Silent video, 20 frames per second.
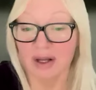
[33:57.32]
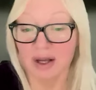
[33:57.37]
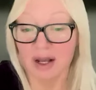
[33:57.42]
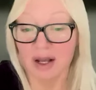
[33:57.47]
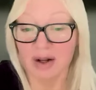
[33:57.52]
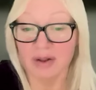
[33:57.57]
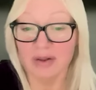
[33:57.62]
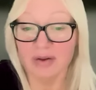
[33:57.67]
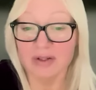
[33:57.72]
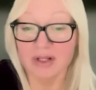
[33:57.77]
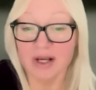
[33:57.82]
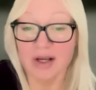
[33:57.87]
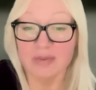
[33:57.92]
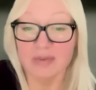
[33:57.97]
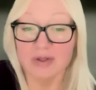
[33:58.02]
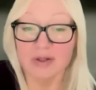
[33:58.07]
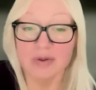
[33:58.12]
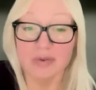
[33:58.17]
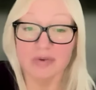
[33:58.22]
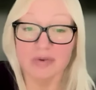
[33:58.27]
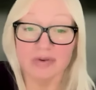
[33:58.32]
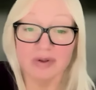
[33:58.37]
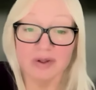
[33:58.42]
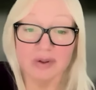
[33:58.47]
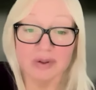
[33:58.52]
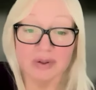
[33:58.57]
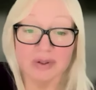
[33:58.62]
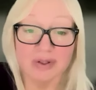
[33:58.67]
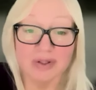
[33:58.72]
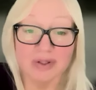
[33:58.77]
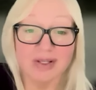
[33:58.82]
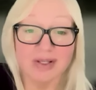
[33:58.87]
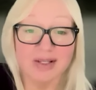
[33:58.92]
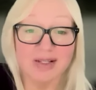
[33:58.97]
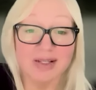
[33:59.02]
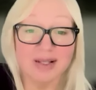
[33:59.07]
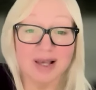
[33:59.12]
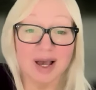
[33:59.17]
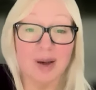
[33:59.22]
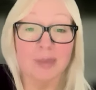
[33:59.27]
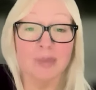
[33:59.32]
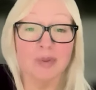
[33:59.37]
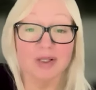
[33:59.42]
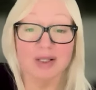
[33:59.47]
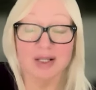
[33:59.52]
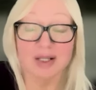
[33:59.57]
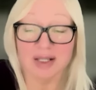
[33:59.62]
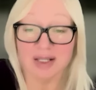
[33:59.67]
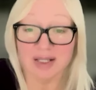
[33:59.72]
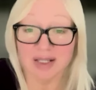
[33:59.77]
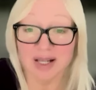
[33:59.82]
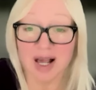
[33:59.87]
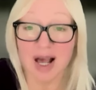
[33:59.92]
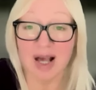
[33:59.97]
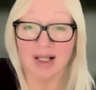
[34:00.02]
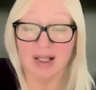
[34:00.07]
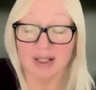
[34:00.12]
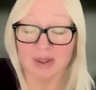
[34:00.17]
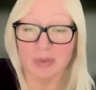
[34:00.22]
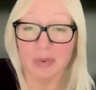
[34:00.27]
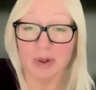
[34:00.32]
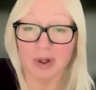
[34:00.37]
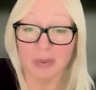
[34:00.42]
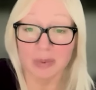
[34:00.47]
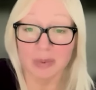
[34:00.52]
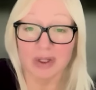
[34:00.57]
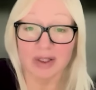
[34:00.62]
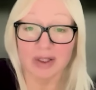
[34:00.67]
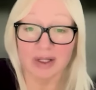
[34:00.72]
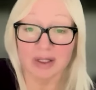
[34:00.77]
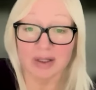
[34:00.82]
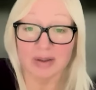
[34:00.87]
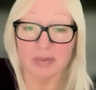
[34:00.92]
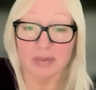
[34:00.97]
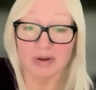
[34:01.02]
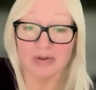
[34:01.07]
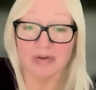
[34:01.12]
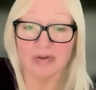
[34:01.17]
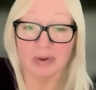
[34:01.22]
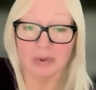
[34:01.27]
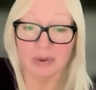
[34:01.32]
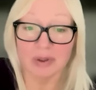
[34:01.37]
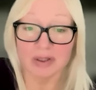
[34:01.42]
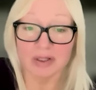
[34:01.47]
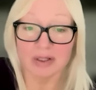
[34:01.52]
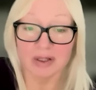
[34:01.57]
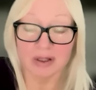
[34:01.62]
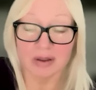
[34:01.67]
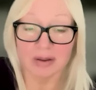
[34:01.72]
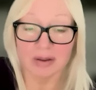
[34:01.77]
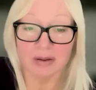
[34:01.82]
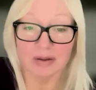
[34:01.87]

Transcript: and other times it reveals this gap is exactly where we need to be focusing.